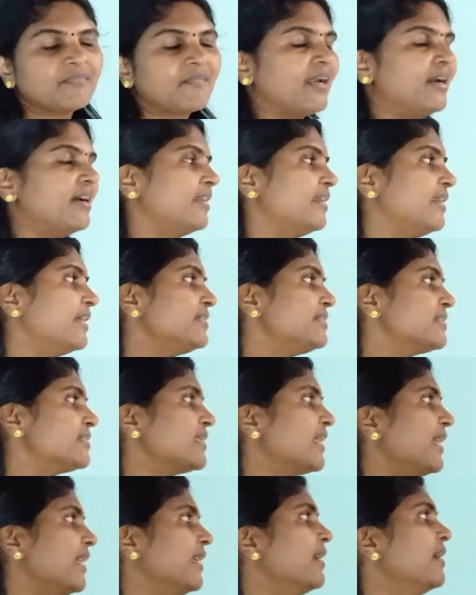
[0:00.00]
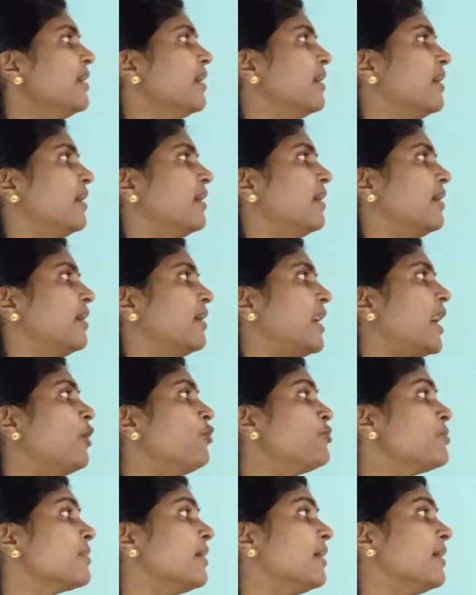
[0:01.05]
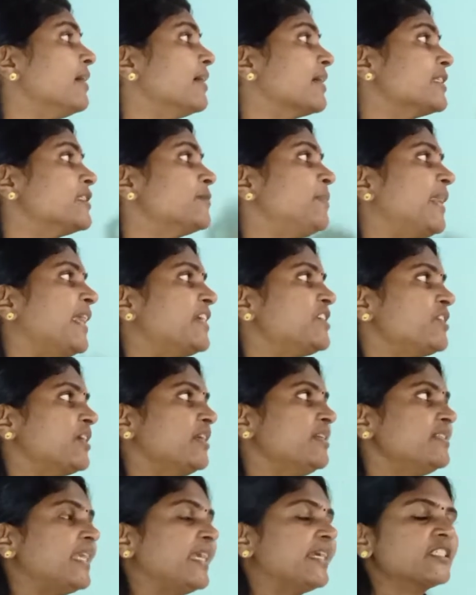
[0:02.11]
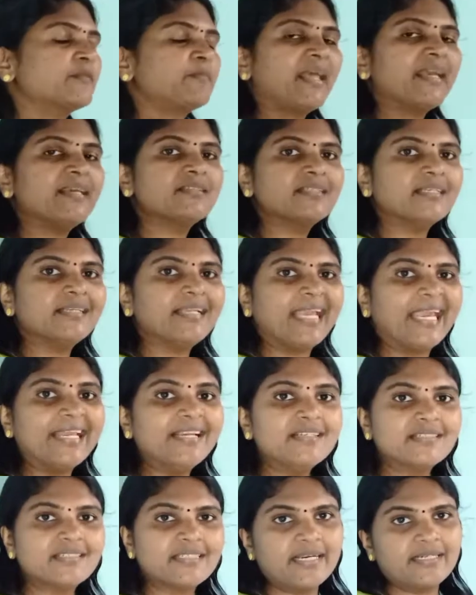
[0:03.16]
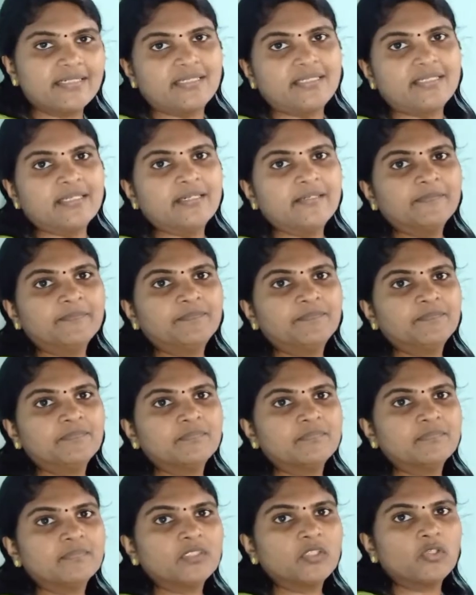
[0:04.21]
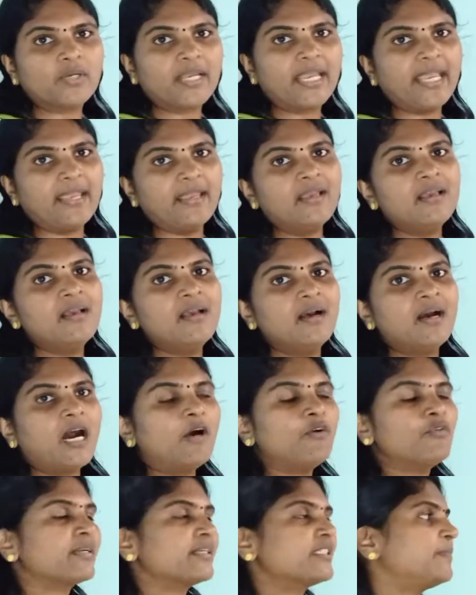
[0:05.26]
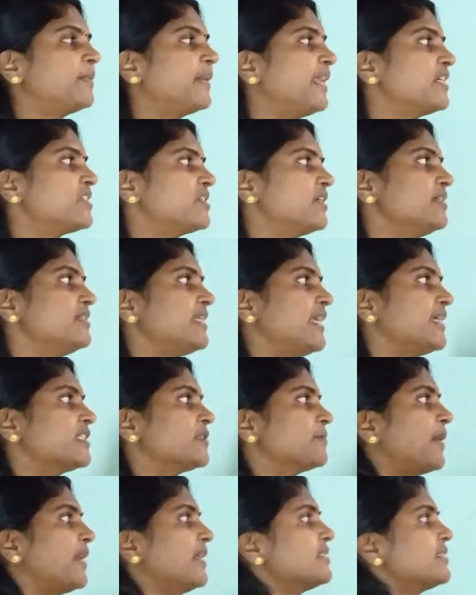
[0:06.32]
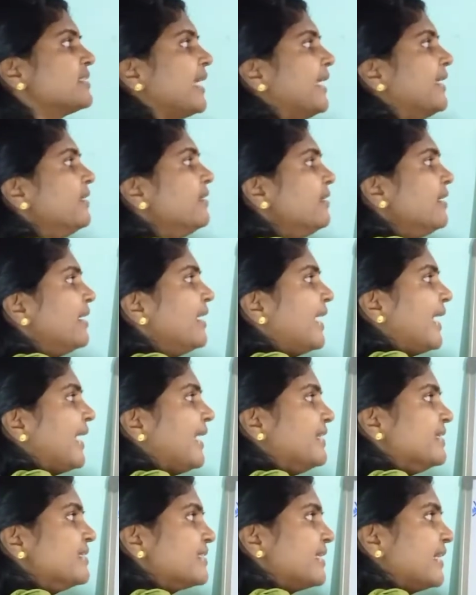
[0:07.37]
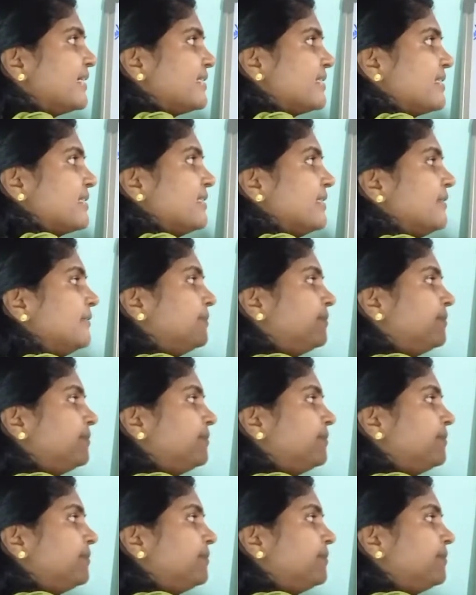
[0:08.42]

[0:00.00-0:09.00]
Let's see how respiration takes place in insects. Okay, how respiration takes place in insects.